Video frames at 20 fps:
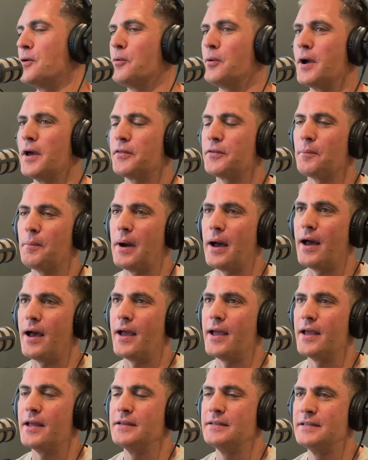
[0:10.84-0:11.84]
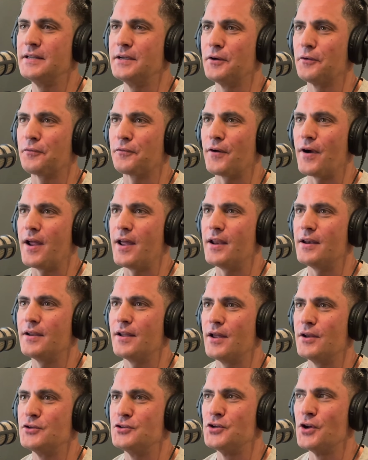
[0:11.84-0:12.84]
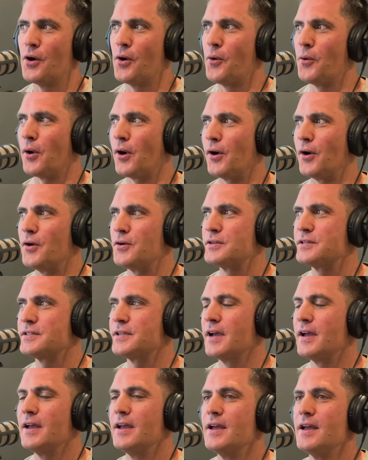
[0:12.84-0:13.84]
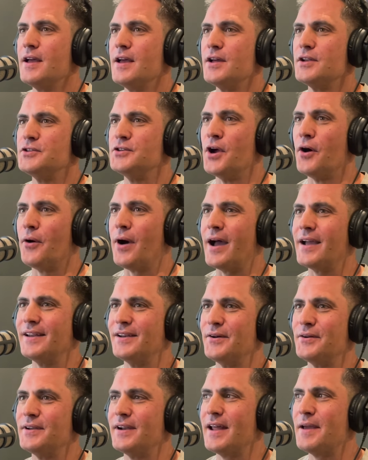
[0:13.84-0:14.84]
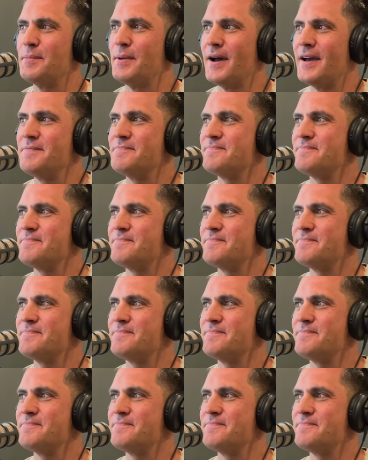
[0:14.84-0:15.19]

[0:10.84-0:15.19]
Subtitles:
with my dear friend, Joe Hurst. Joe, how you doing today, bud?